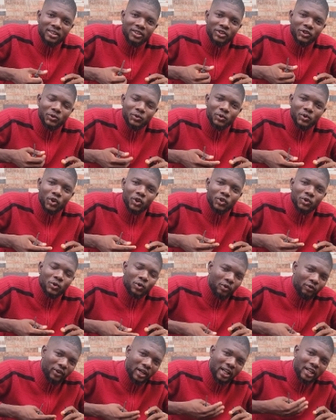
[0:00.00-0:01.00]
do not
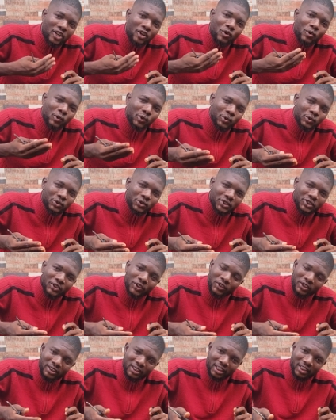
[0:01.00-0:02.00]
overload
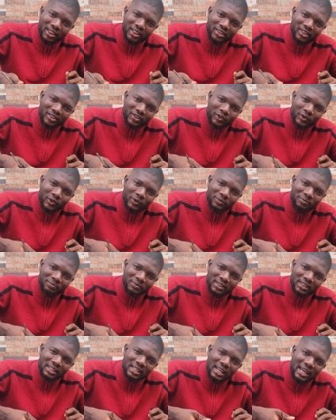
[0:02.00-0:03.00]
your generator.
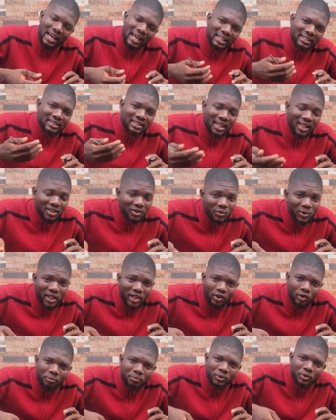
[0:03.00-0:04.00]
And that will
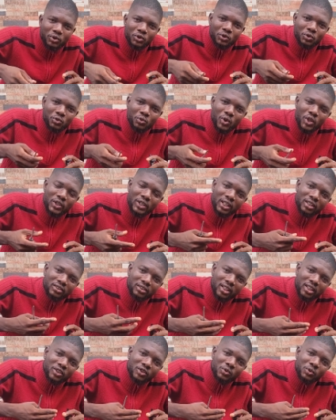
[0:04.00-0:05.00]
help you to when you are
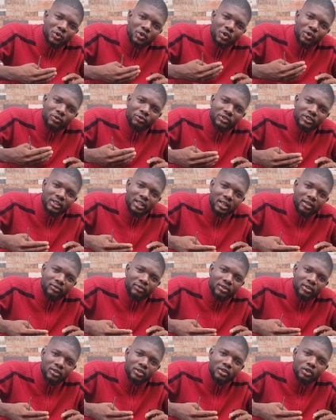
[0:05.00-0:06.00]
trying to conserve
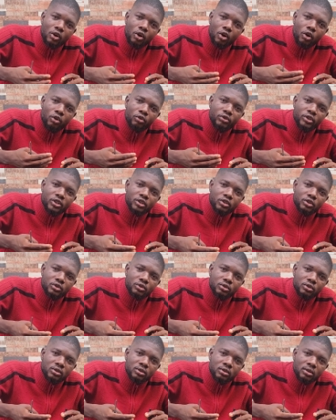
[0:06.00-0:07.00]
or
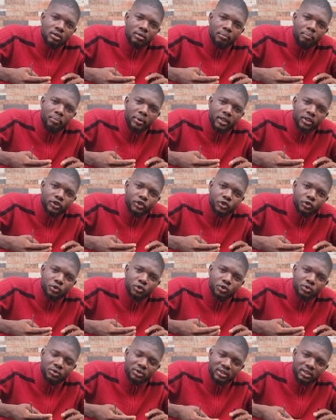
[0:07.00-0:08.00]
reduce
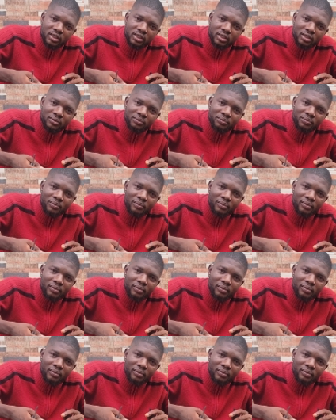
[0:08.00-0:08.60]
petrol usage.